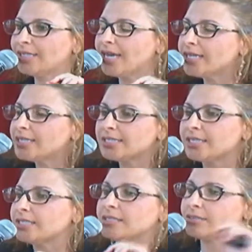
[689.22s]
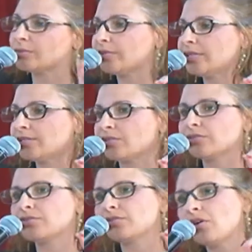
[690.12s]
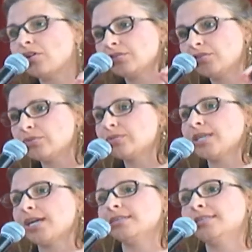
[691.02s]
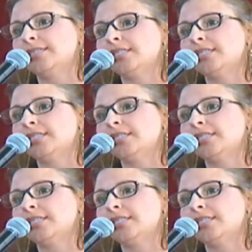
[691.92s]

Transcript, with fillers: Any scientist worth his or her salt knows that.